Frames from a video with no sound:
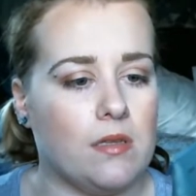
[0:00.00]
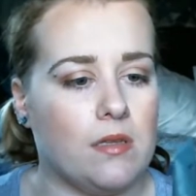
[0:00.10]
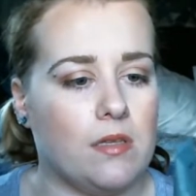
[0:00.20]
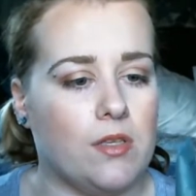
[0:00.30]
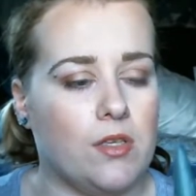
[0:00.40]

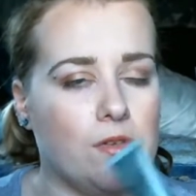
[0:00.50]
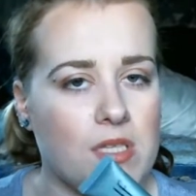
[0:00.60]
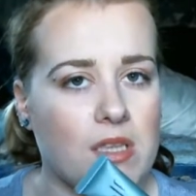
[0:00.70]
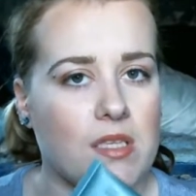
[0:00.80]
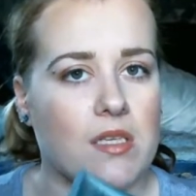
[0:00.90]

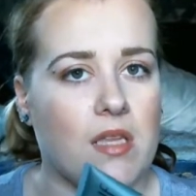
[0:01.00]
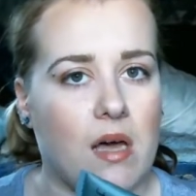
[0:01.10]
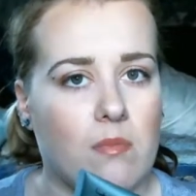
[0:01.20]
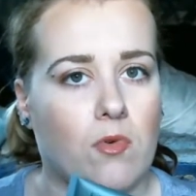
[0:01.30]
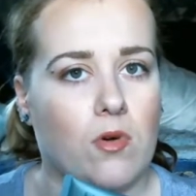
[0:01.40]
using this a
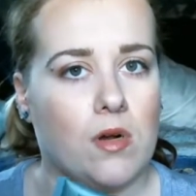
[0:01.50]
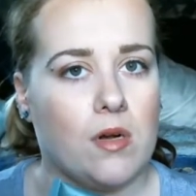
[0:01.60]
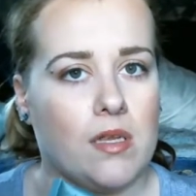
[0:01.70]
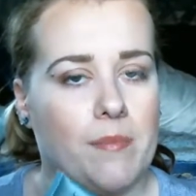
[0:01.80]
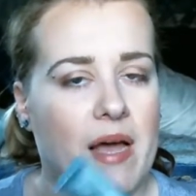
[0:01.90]
lot more
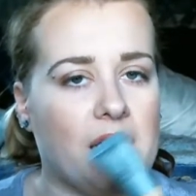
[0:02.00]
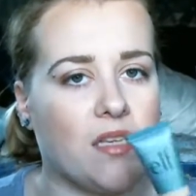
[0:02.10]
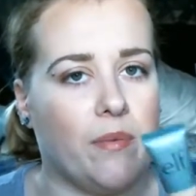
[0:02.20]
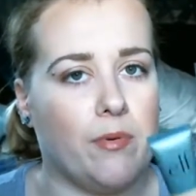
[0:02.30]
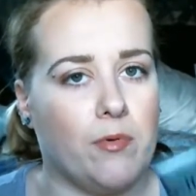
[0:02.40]
in the past
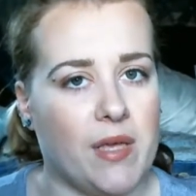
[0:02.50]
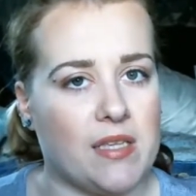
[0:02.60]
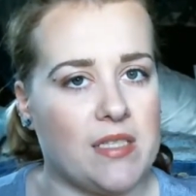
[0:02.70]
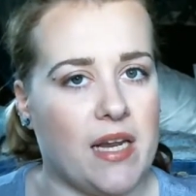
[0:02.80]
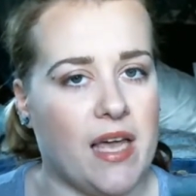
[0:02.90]
couple
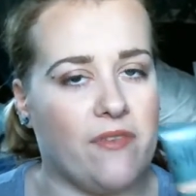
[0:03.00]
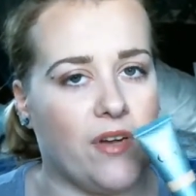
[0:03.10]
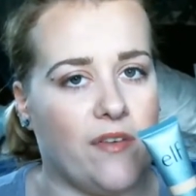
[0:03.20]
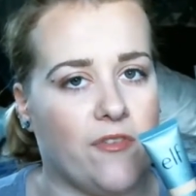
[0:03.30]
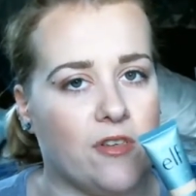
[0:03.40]
weeks than I have
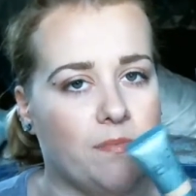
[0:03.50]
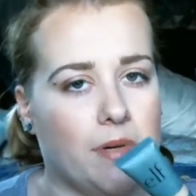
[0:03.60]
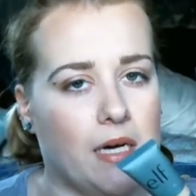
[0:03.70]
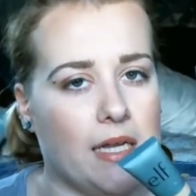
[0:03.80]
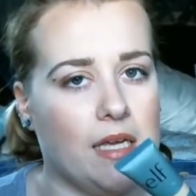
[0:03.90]
when I first
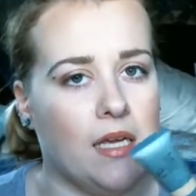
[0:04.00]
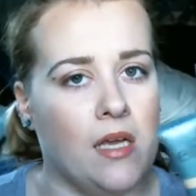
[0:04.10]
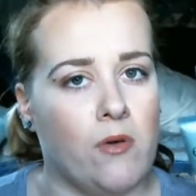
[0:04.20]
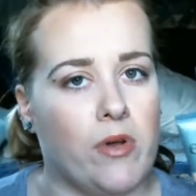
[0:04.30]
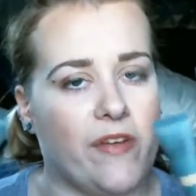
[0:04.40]
bought it.
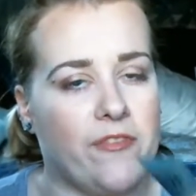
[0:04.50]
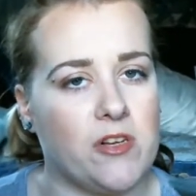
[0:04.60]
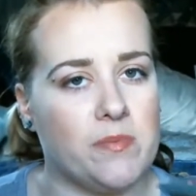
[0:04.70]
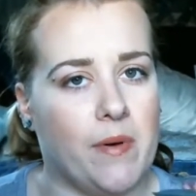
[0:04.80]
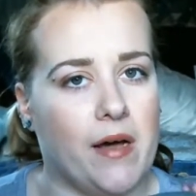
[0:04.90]
When I
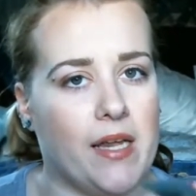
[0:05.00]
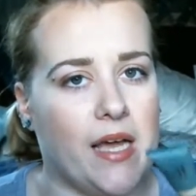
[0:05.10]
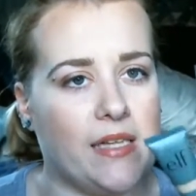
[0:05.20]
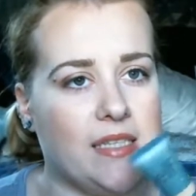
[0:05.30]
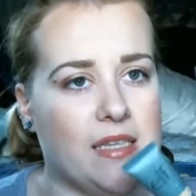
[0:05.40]
first bought it,
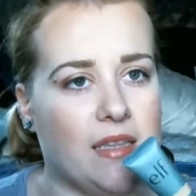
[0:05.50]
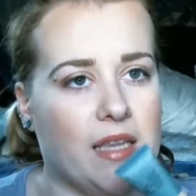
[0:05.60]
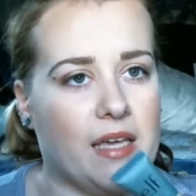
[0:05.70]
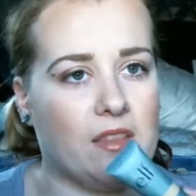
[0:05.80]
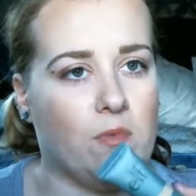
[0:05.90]
I didn't
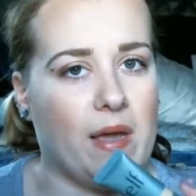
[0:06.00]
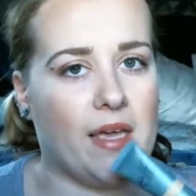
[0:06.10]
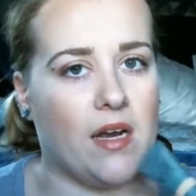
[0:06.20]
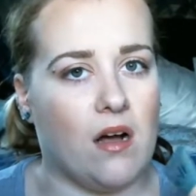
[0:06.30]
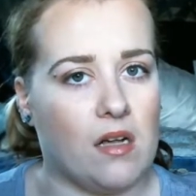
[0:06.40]
like the way
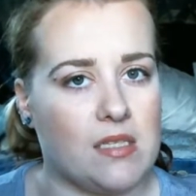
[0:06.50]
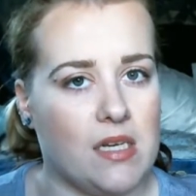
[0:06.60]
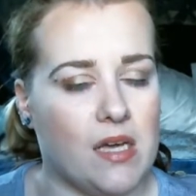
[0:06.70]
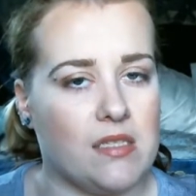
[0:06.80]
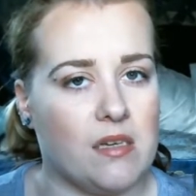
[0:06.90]
it
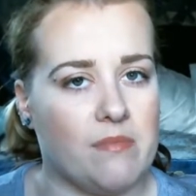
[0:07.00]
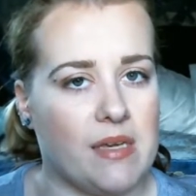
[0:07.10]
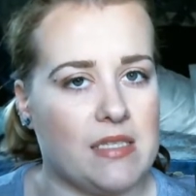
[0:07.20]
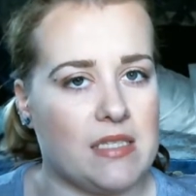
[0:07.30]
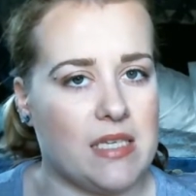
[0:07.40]
oxidized on my
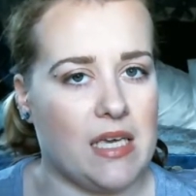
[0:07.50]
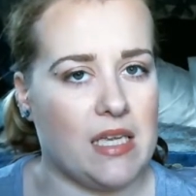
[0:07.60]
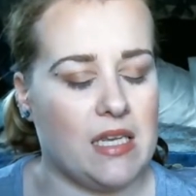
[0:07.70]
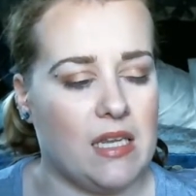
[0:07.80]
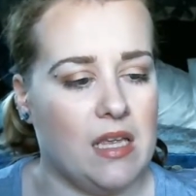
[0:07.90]

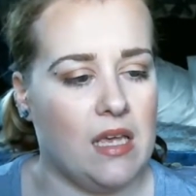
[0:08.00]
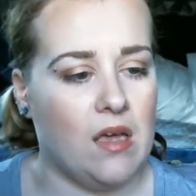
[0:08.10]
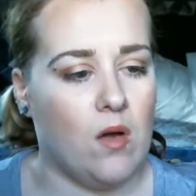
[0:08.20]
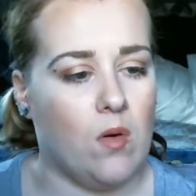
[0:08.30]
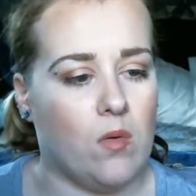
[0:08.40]
skin
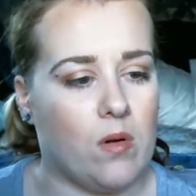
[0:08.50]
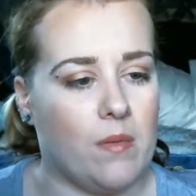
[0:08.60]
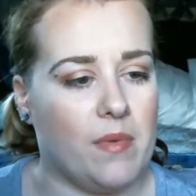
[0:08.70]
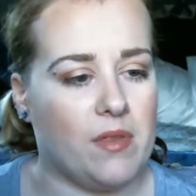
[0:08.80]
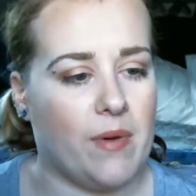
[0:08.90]

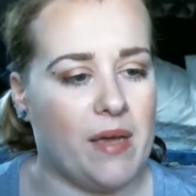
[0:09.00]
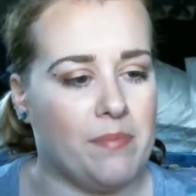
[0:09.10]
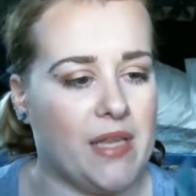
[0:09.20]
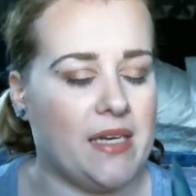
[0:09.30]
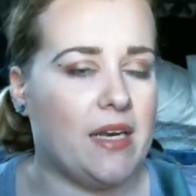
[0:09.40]
or the way it
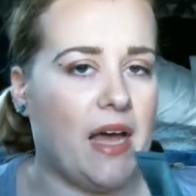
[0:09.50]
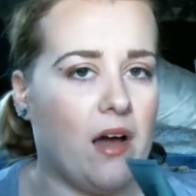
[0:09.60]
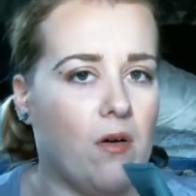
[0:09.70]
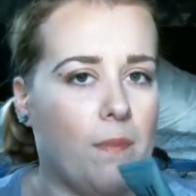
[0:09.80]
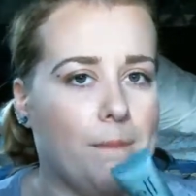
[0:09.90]
blended
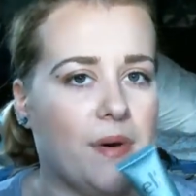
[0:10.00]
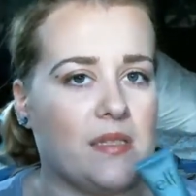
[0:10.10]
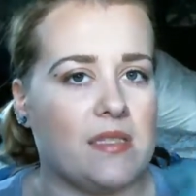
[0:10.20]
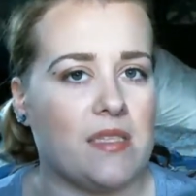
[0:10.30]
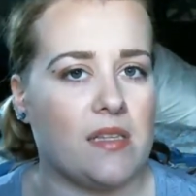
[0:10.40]
out. But
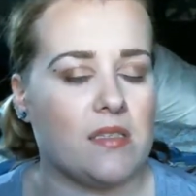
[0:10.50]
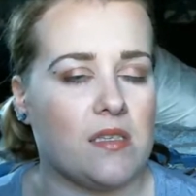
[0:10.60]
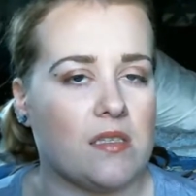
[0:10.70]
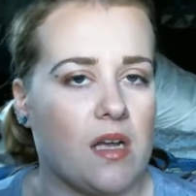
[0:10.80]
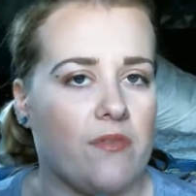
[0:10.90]
since
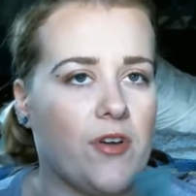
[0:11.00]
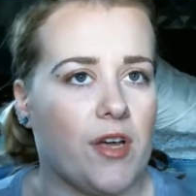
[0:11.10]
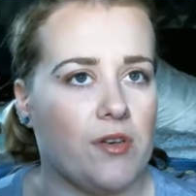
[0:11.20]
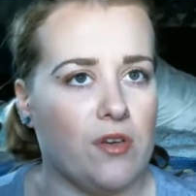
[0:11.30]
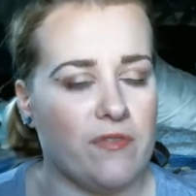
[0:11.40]
discovering
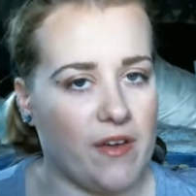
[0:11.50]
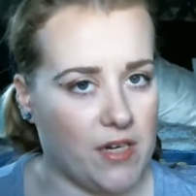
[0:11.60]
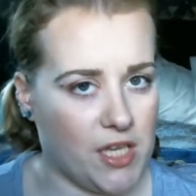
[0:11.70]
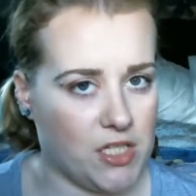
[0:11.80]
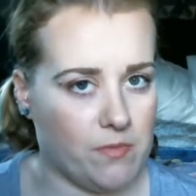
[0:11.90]
a new
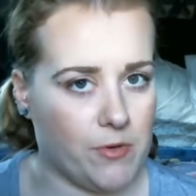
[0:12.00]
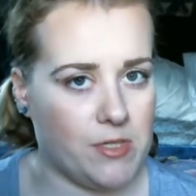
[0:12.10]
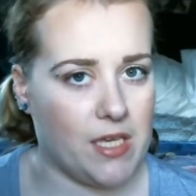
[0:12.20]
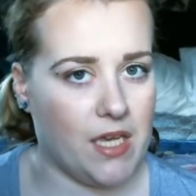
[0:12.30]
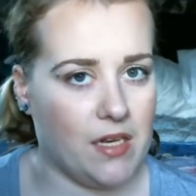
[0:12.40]
foundation
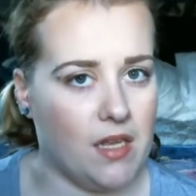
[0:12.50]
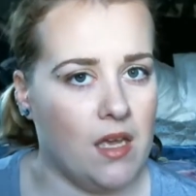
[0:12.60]
routine,